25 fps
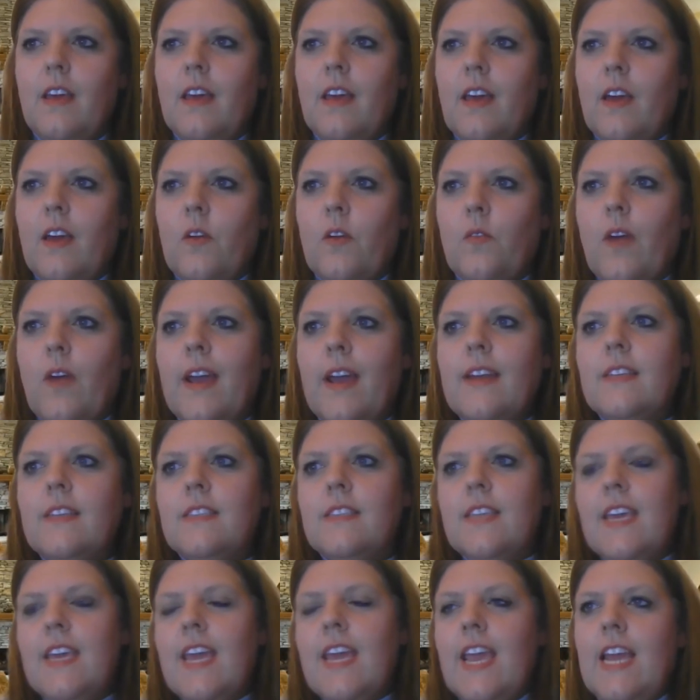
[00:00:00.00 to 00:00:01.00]
Ryan, is
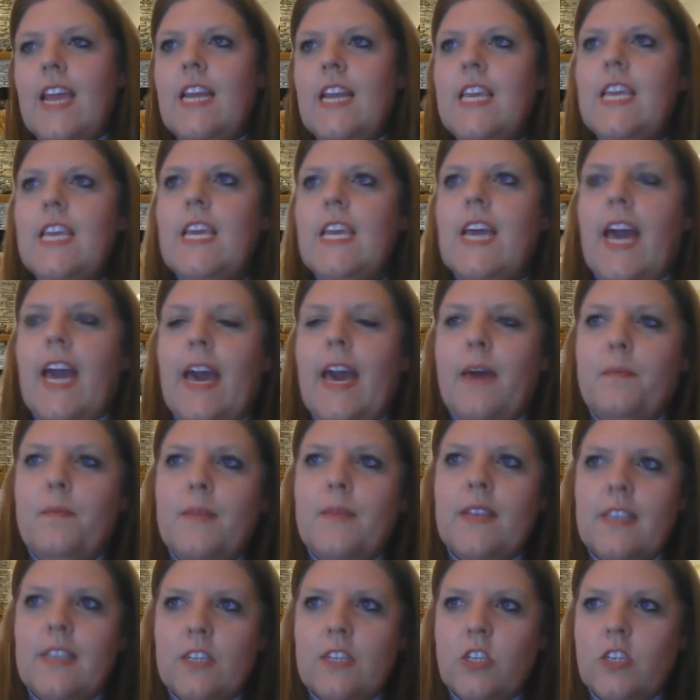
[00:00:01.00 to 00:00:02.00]
there any
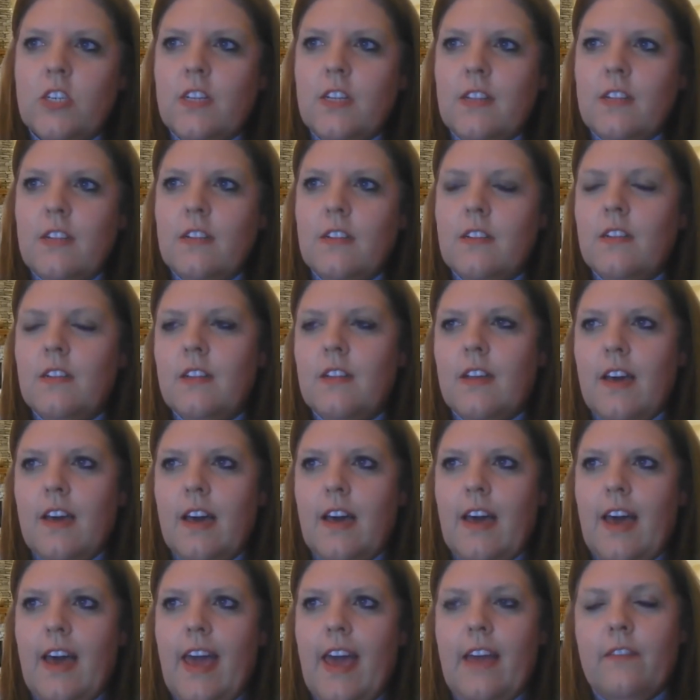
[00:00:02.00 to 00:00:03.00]
additional
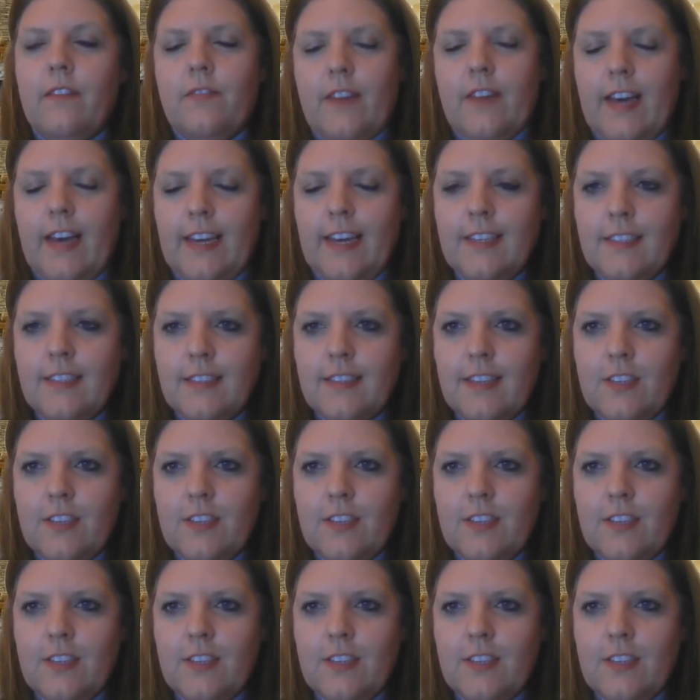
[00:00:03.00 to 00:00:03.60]
advice that